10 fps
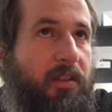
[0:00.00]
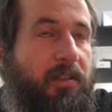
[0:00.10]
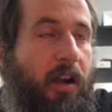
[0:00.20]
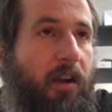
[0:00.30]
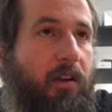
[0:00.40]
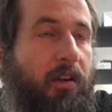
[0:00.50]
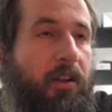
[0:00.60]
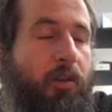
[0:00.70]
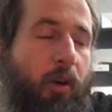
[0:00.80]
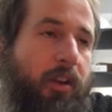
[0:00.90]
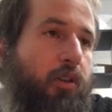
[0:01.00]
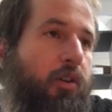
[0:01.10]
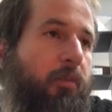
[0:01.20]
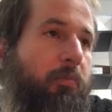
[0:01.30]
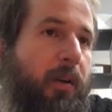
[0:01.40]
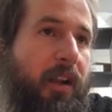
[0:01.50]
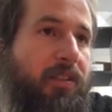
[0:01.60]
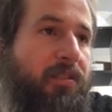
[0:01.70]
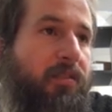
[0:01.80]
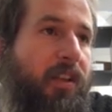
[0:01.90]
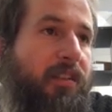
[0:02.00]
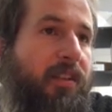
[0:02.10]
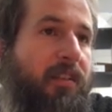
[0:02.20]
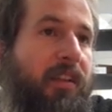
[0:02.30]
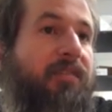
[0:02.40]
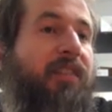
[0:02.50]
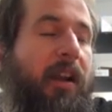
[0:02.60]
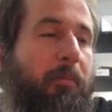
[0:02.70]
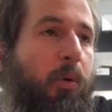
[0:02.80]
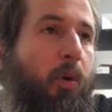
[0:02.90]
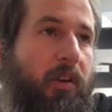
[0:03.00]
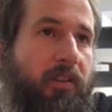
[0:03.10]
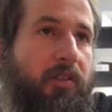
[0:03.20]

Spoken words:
the entire, or I could, but I just it's not important.